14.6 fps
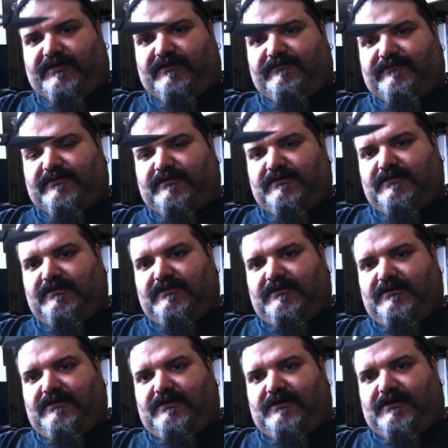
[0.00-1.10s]
as a gift.
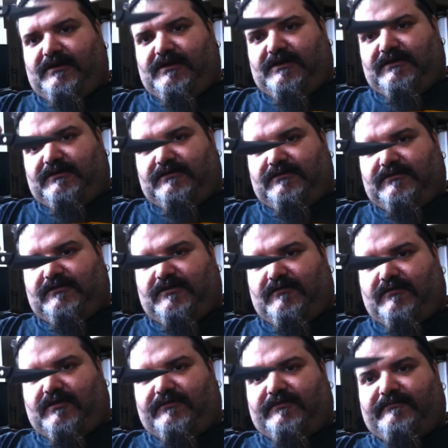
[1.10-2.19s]
And
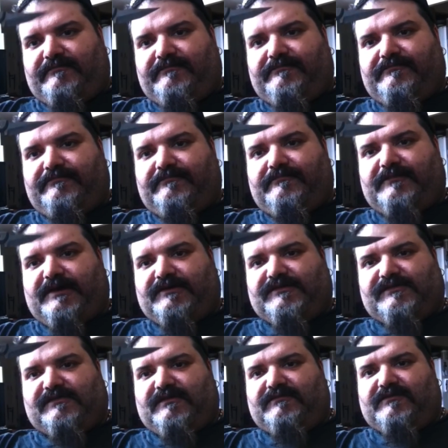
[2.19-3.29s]
they're awesome. I
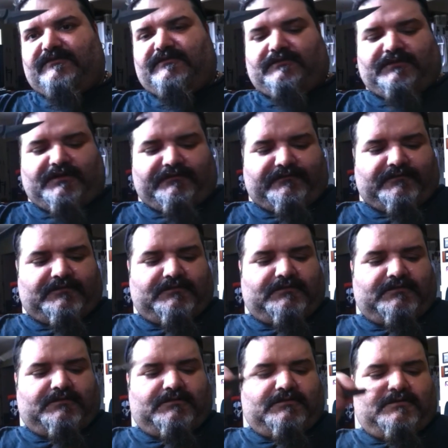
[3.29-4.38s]
just love this little knife.
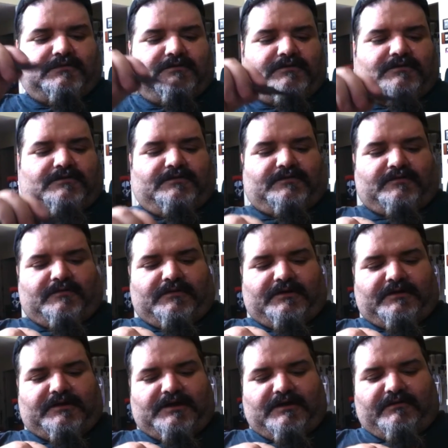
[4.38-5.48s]
So
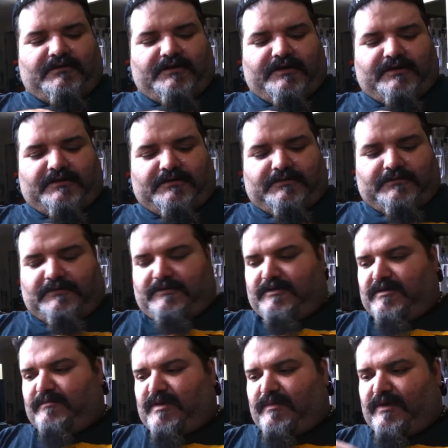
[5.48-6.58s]
I carry that
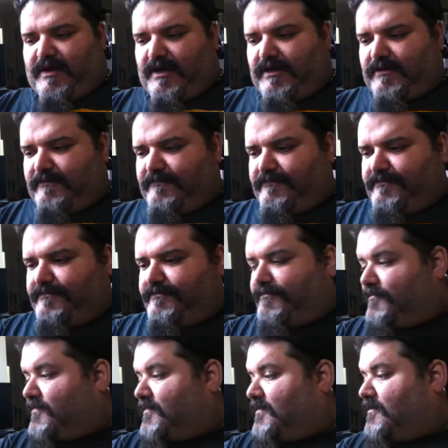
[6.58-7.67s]
in my bag.
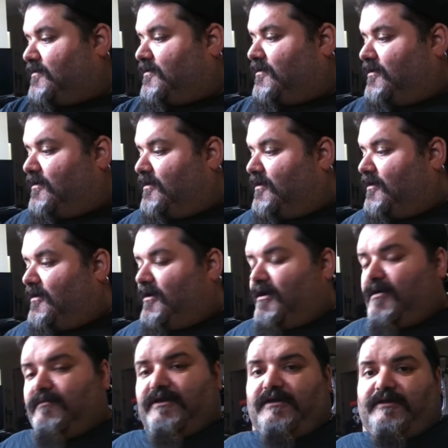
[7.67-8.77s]

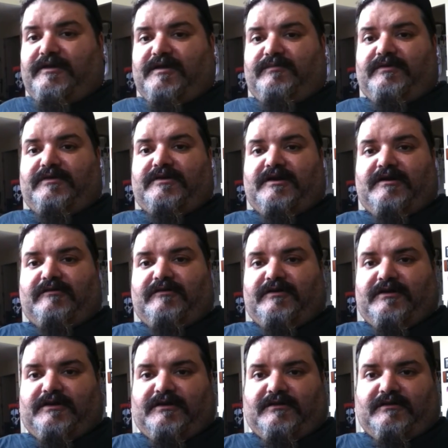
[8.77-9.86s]
Uh, lately I've been
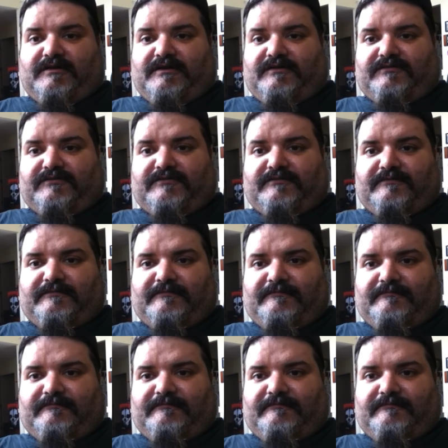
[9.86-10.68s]
carrying this,